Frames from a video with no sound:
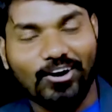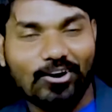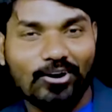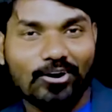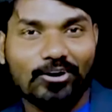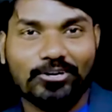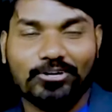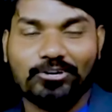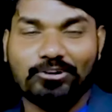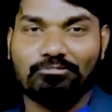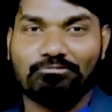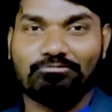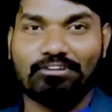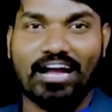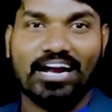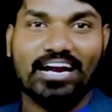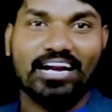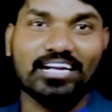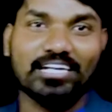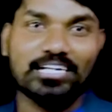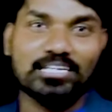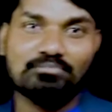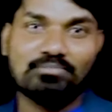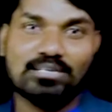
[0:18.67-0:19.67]
or your
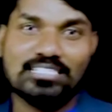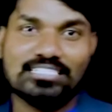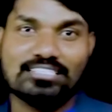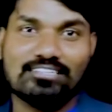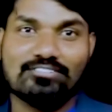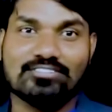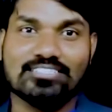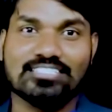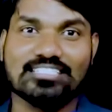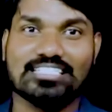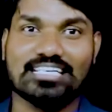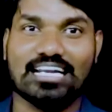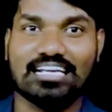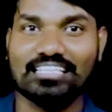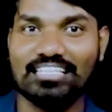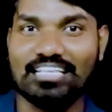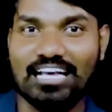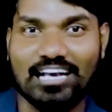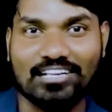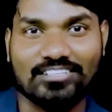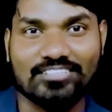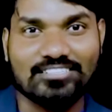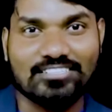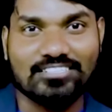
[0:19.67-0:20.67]
faculty must have said
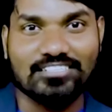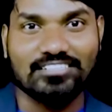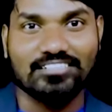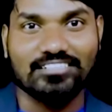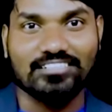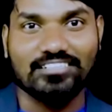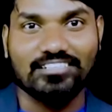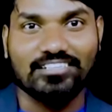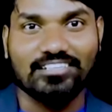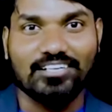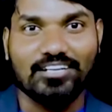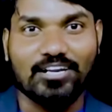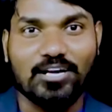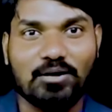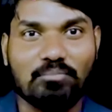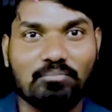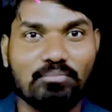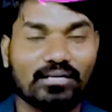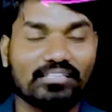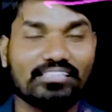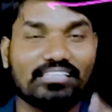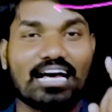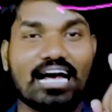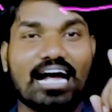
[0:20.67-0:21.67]
the answer,
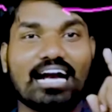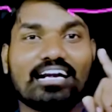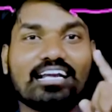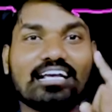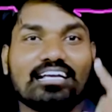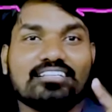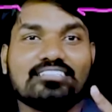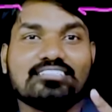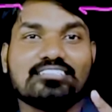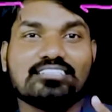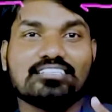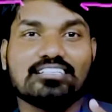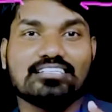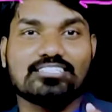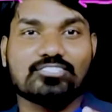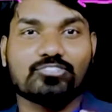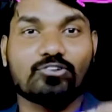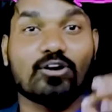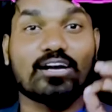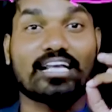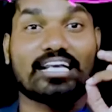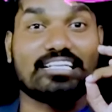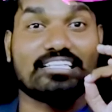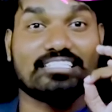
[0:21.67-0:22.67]
but that answer is
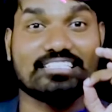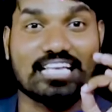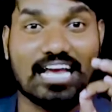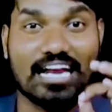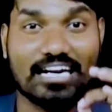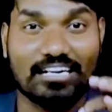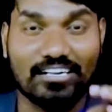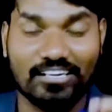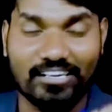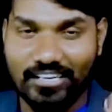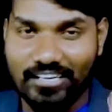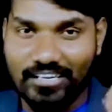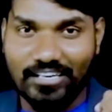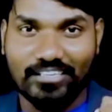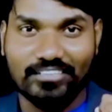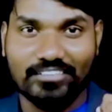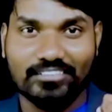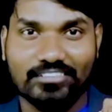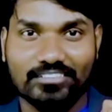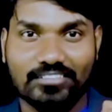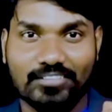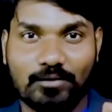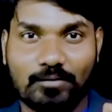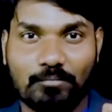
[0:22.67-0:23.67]
not exactly
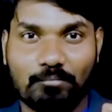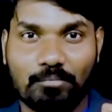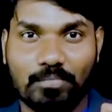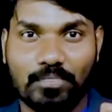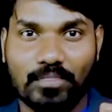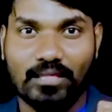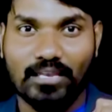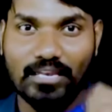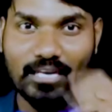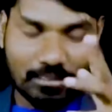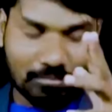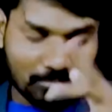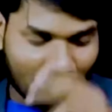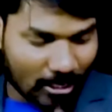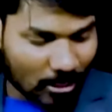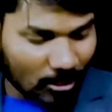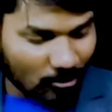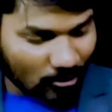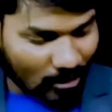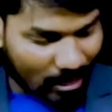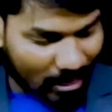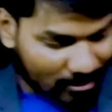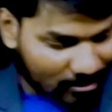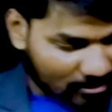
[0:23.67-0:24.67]
correct. Let me tell you the